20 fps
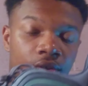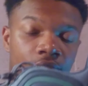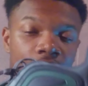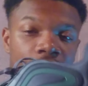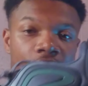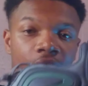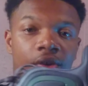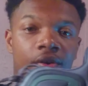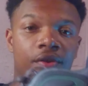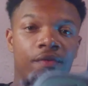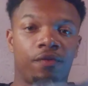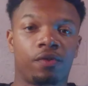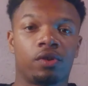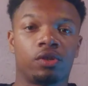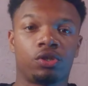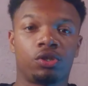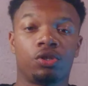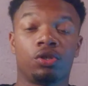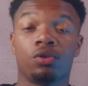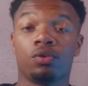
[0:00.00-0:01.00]
The very
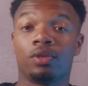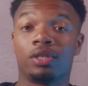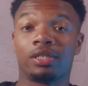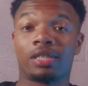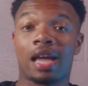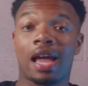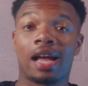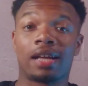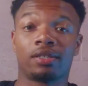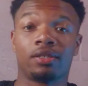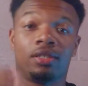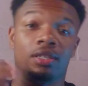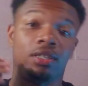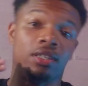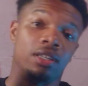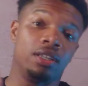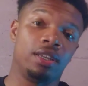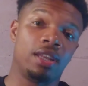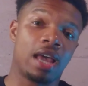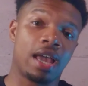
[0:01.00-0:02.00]
first shoe is actually
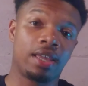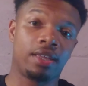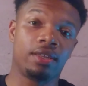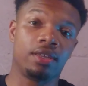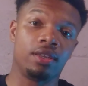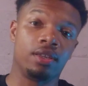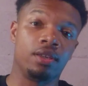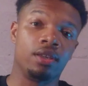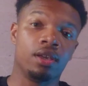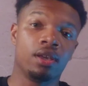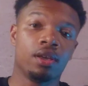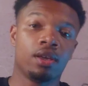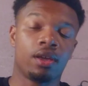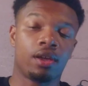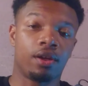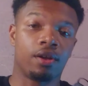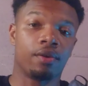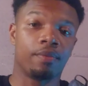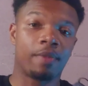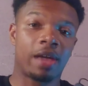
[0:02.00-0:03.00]
the Nike
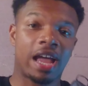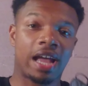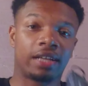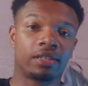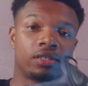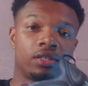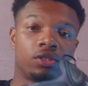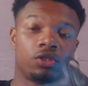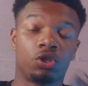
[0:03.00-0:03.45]
Air Max